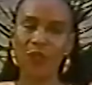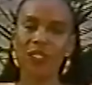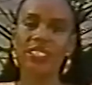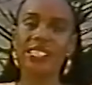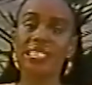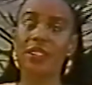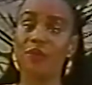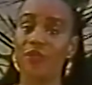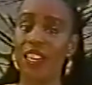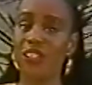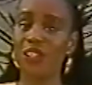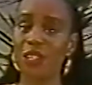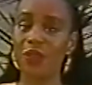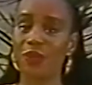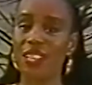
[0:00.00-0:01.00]
We thought this
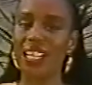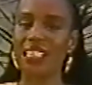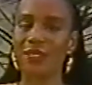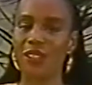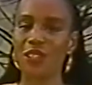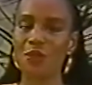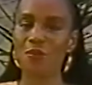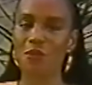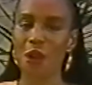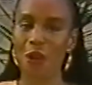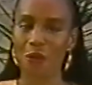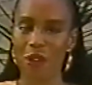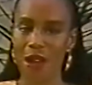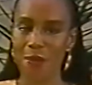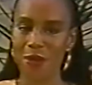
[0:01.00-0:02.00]
convention of television
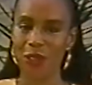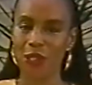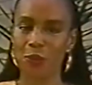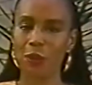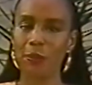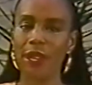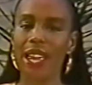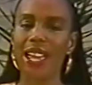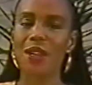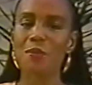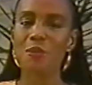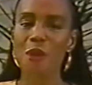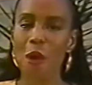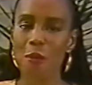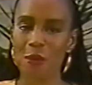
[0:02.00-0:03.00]
programmers would be
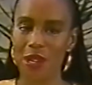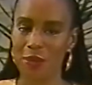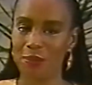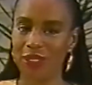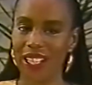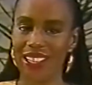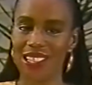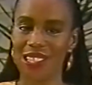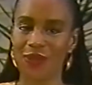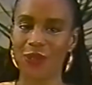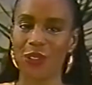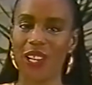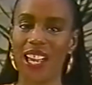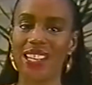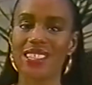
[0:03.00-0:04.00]
an appropriate place
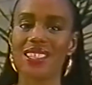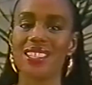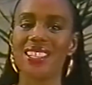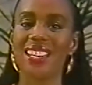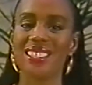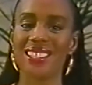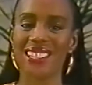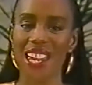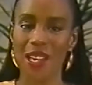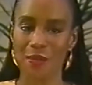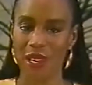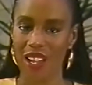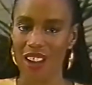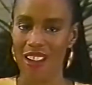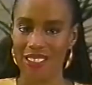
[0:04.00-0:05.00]
for Essence
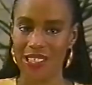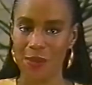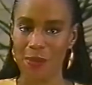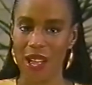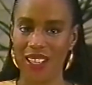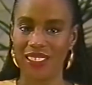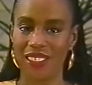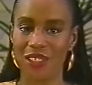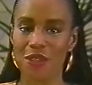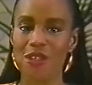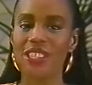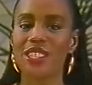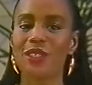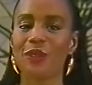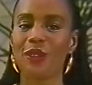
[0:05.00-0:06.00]
entertainment correspondent
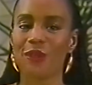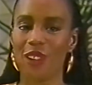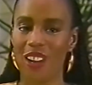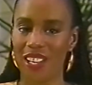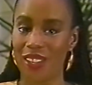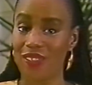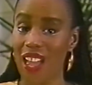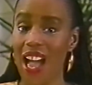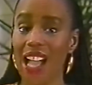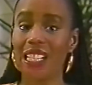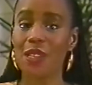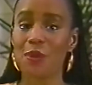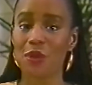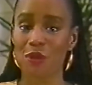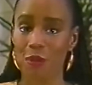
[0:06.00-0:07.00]
Christopher Vaughn of The
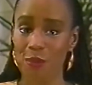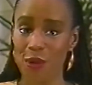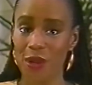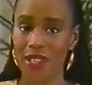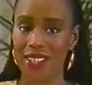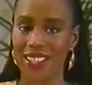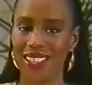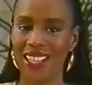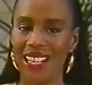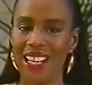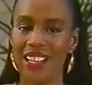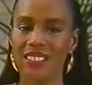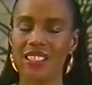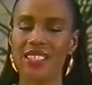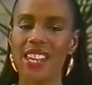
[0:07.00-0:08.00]
Hollywood Reporter
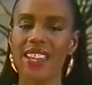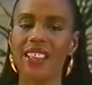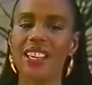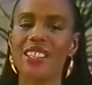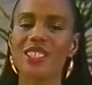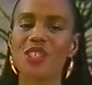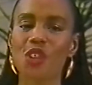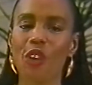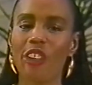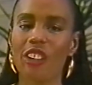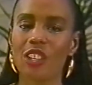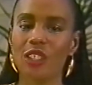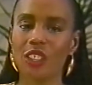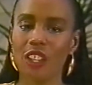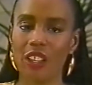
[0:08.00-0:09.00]
to take a
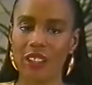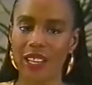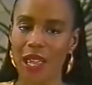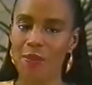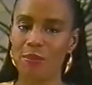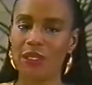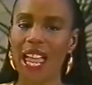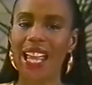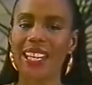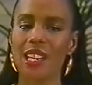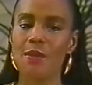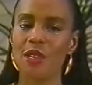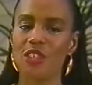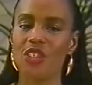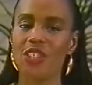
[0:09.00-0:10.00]
historical look at black
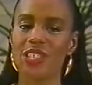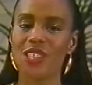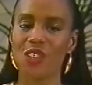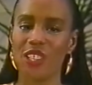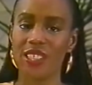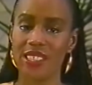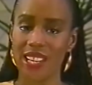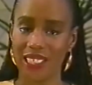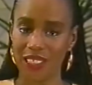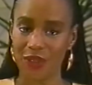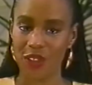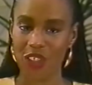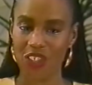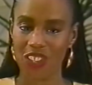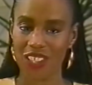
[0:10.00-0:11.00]
images on
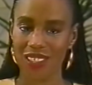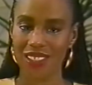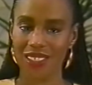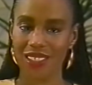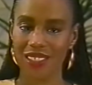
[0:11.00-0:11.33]
television.